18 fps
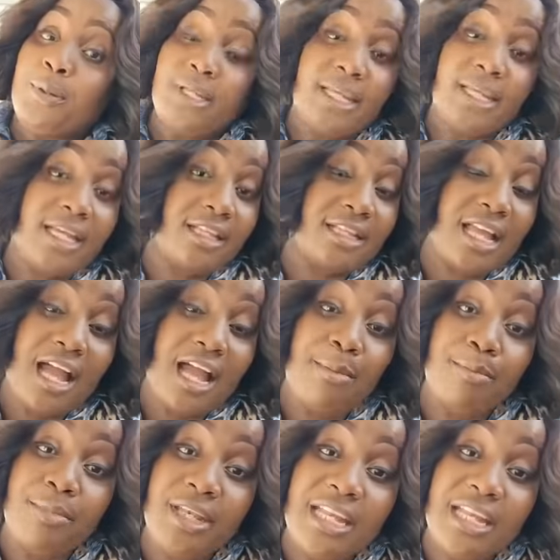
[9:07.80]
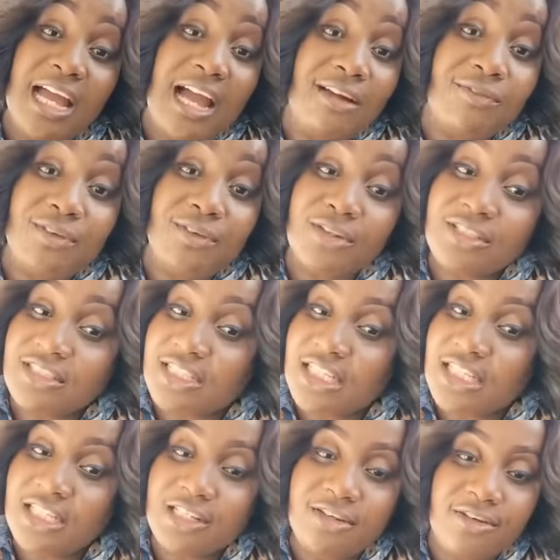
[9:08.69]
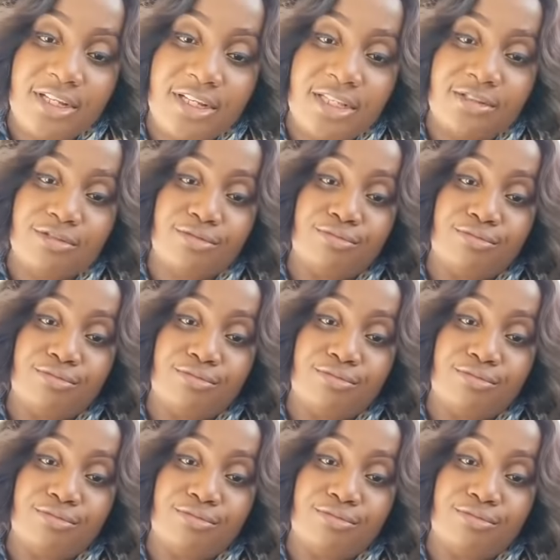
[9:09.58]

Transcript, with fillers: play it because me have no secret.